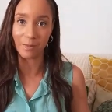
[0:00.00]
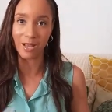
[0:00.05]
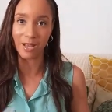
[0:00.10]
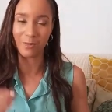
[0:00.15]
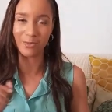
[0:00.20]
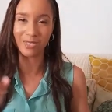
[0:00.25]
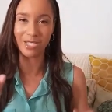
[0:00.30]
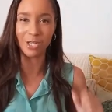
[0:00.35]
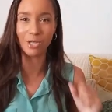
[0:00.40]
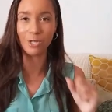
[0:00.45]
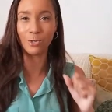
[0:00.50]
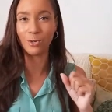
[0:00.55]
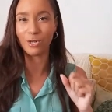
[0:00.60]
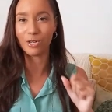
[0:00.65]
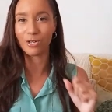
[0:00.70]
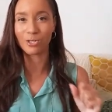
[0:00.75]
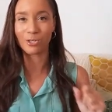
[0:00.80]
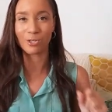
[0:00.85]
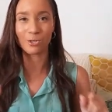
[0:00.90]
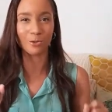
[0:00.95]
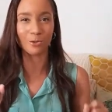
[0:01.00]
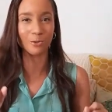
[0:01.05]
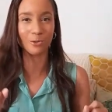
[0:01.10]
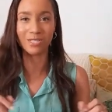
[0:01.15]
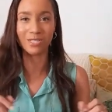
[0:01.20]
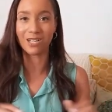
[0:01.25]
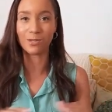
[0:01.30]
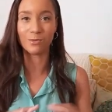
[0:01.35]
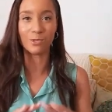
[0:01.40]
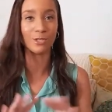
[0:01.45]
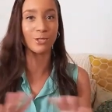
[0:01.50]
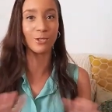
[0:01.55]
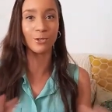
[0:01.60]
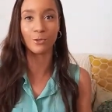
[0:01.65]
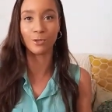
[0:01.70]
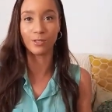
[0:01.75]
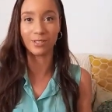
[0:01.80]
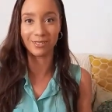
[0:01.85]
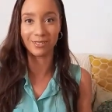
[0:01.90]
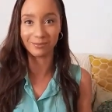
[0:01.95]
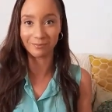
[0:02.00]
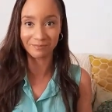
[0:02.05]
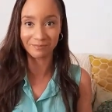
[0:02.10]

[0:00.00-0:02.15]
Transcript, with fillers: That was the New Year's cruise. That was so good.